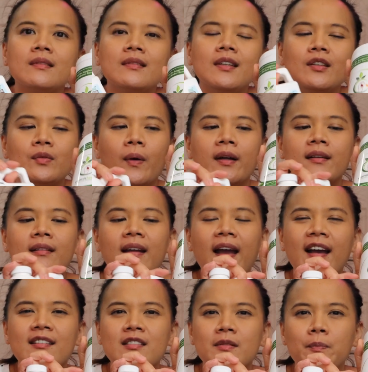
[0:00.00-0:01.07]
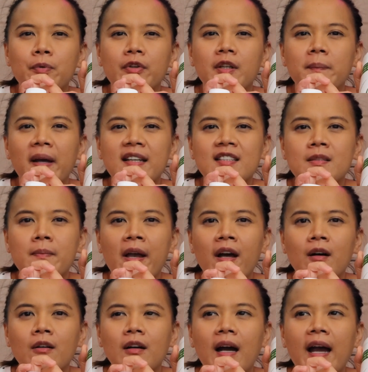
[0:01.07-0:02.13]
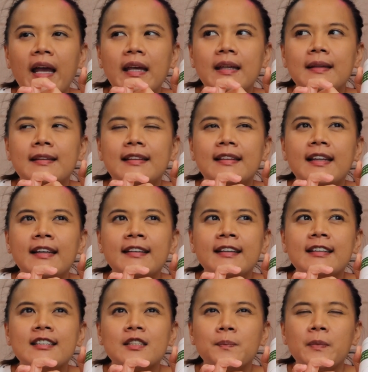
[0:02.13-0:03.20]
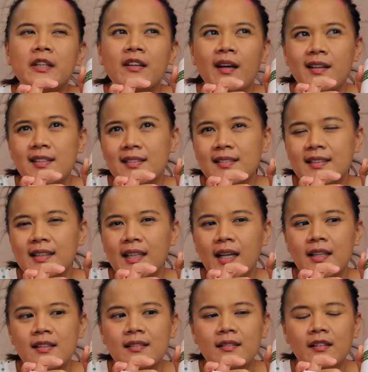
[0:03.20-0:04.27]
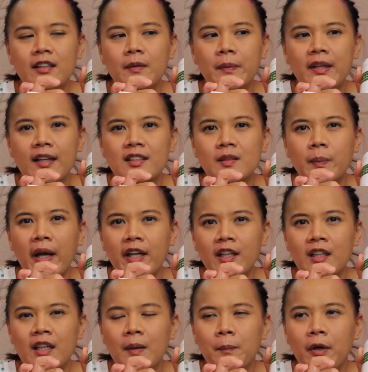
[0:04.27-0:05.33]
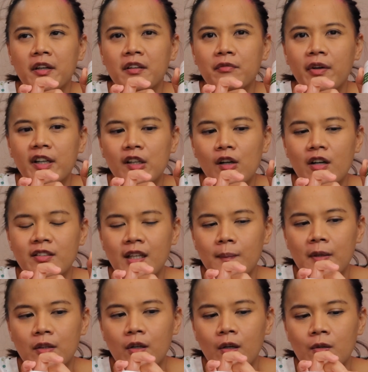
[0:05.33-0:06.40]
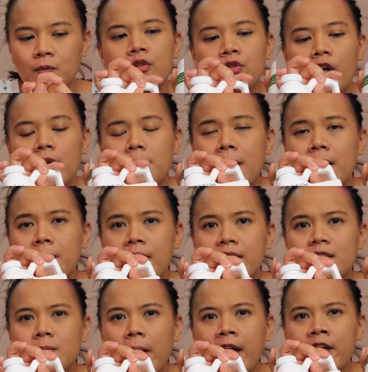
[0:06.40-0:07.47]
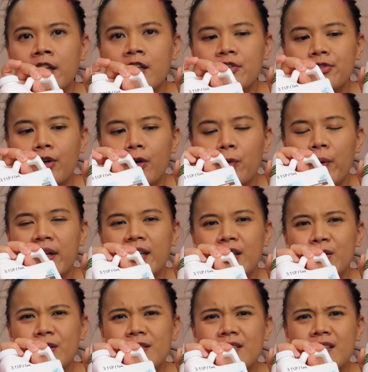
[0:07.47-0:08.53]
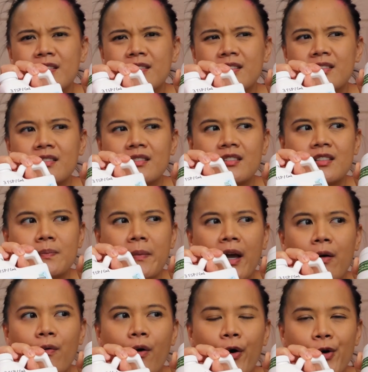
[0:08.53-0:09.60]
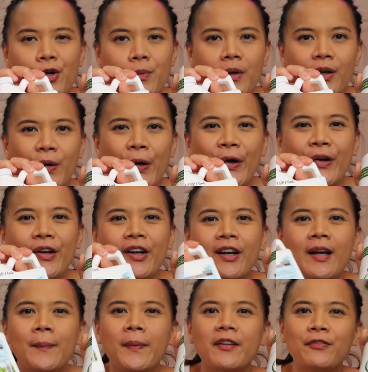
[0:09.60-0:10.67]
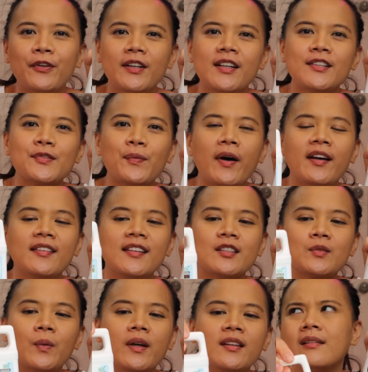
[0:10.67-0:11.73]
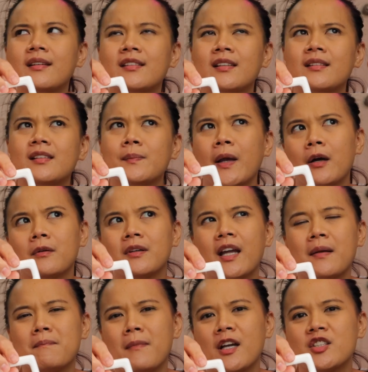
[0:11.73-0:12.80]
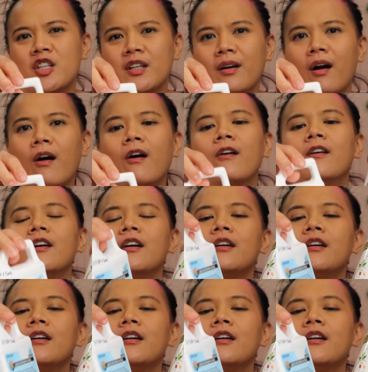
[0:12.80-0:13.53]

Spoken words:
This one has pretty bad smell. I think it's because it's a little bit expired. I bought it very long time ago, so it might be expired. So when I use this, it smell horrible. But for this one doesn't smell that much at all.